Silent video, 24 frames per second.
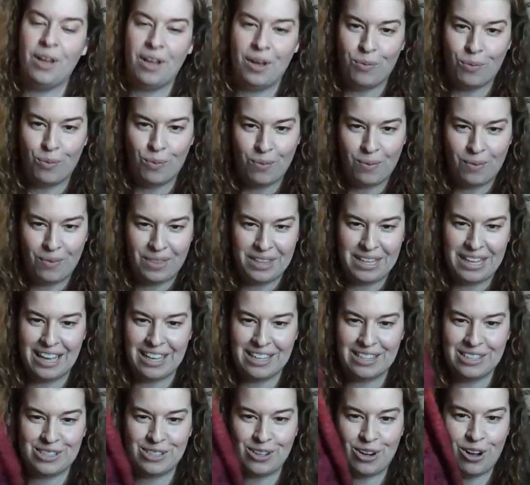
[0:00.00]
The
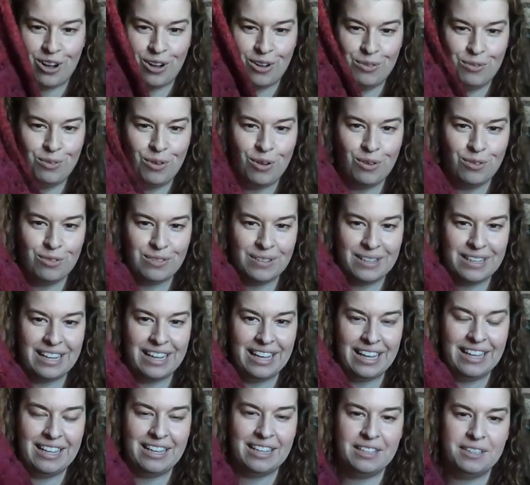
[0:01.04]
ends are all woven
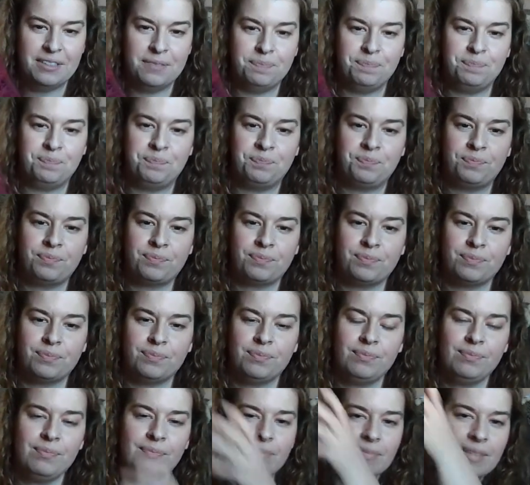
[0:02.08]
in,
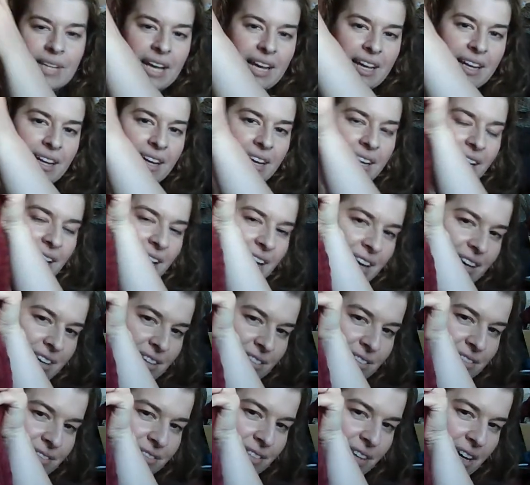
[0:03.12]
and I
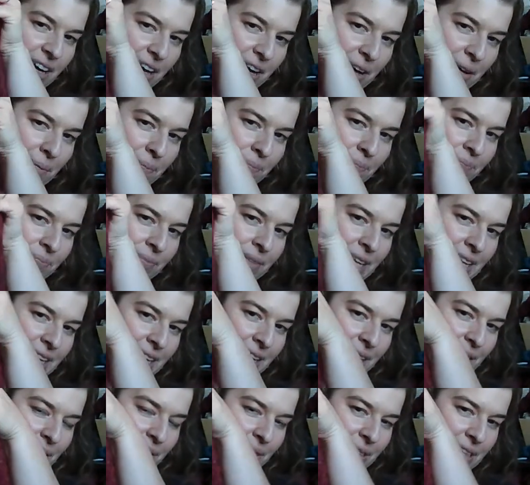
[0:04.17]
have a
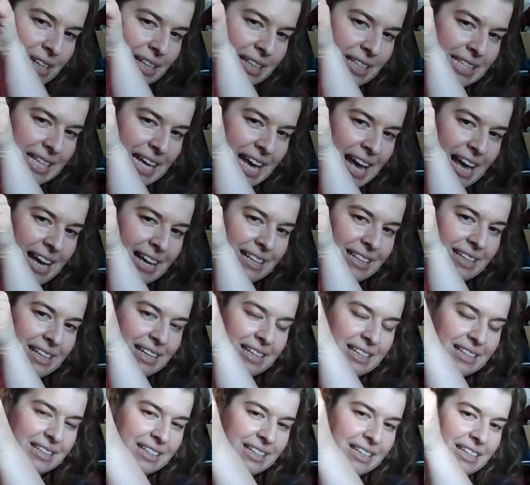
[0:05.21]
little tag
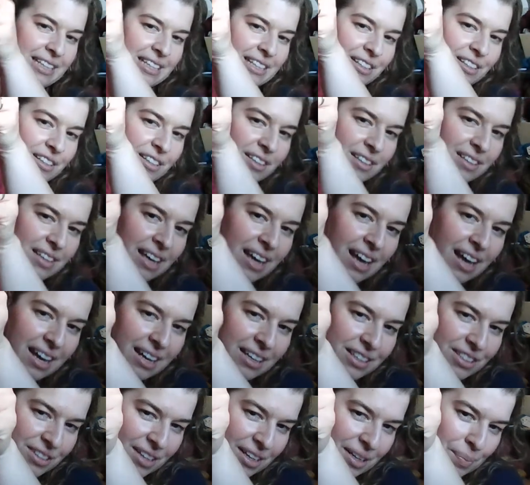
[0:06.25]
in here that I
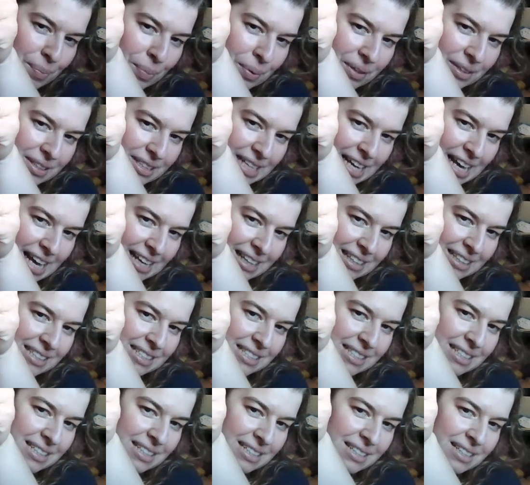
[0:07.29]
try to put
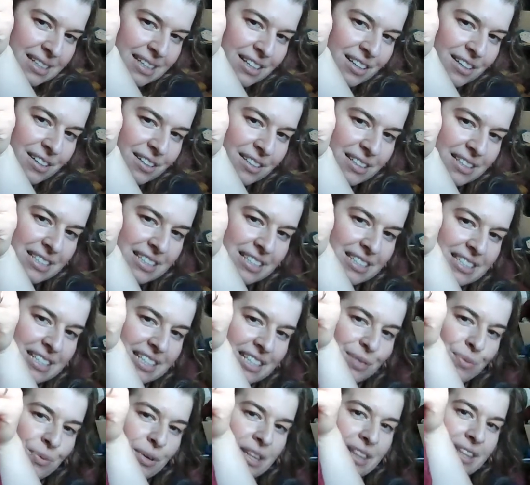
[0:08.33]
tags in there. It just
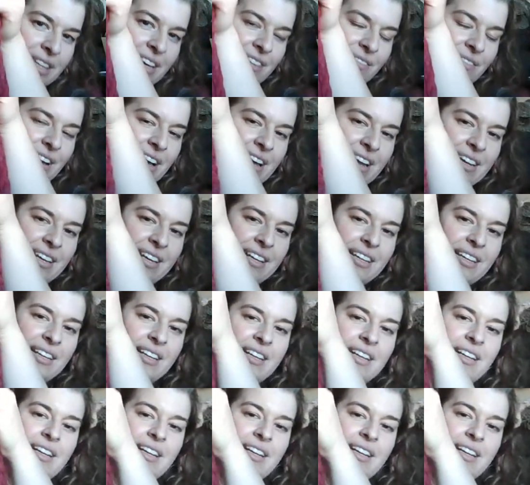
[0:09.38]
says "with love" on it.